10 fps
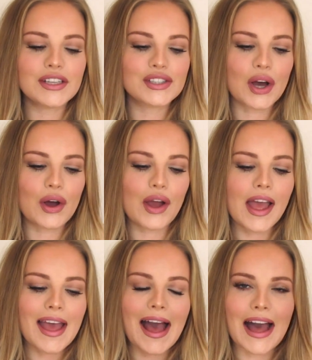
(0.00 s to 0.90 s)
So
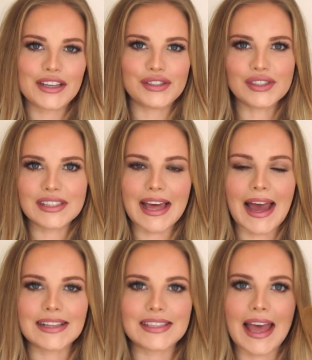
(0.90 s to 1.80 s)
I used
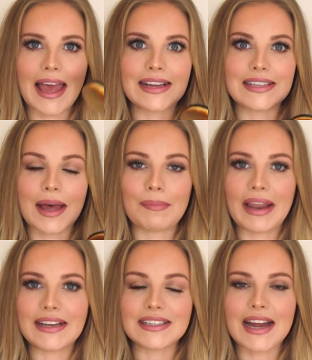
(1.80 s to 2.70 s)
that and I
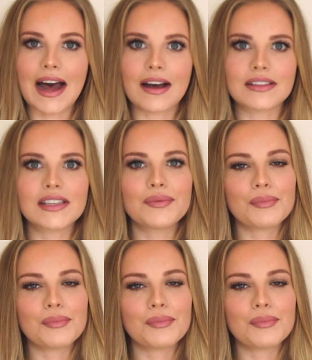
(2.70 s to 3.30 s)
blended out